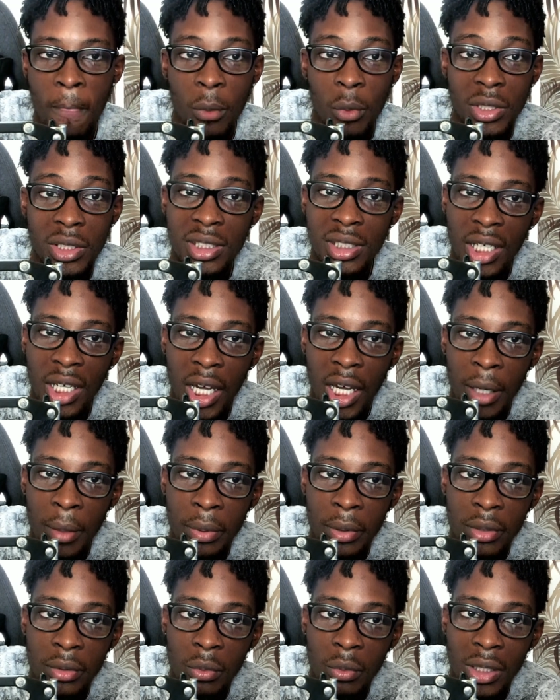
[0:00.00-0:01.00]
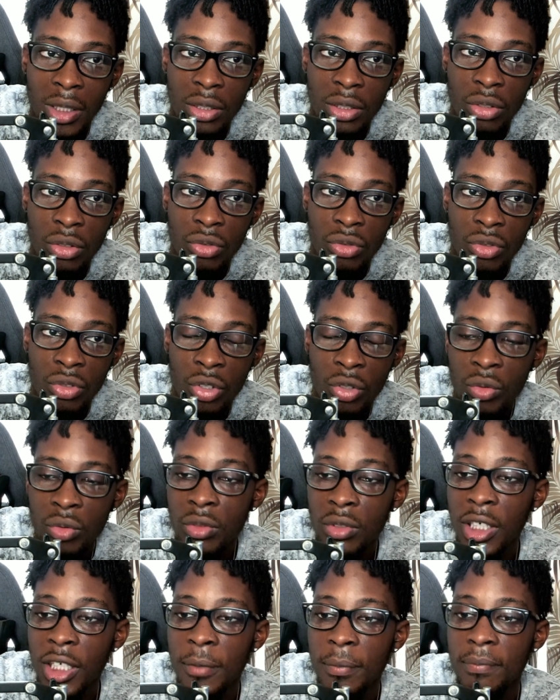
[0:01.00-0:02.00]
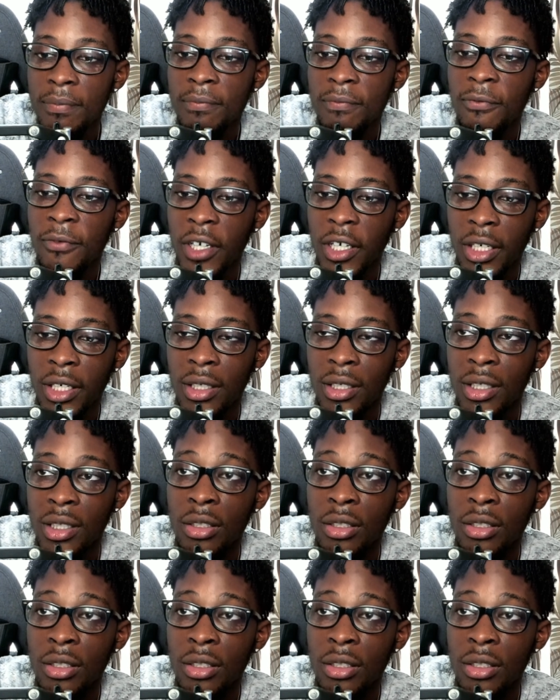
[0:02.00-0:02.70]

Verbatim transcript: what's going to happen when you do keep fighting?